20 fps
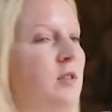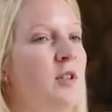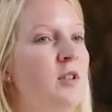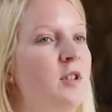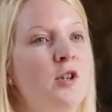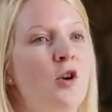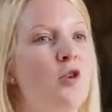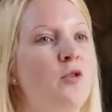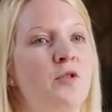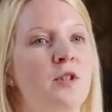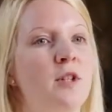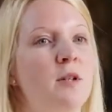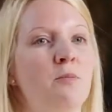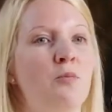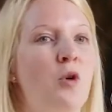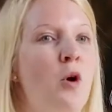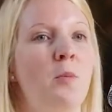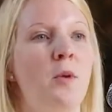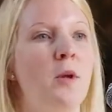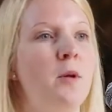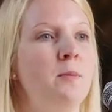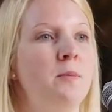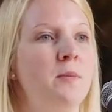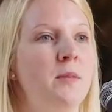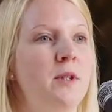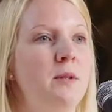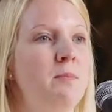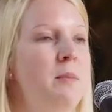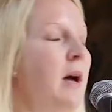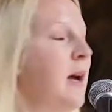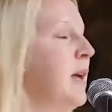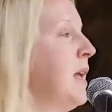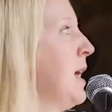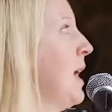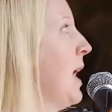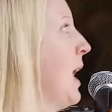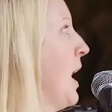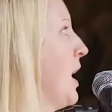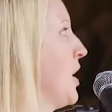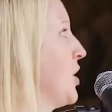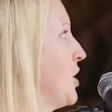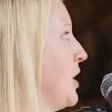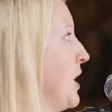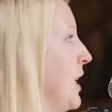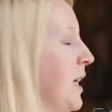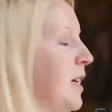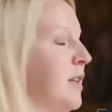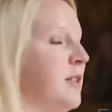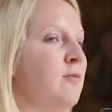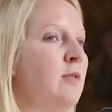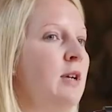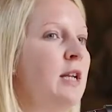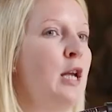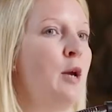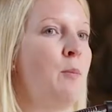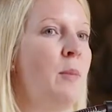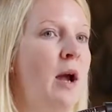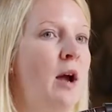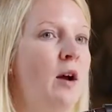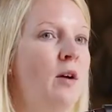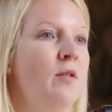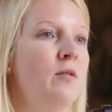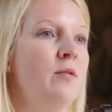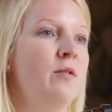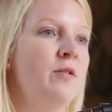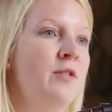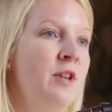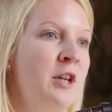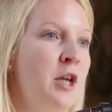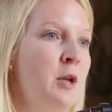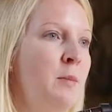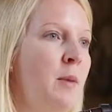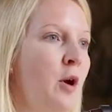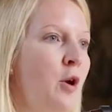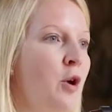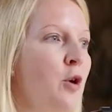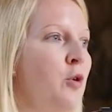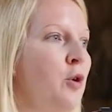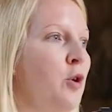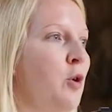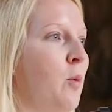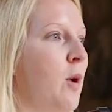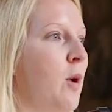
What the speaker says: solve problems, but actually it's really about thinking about who you're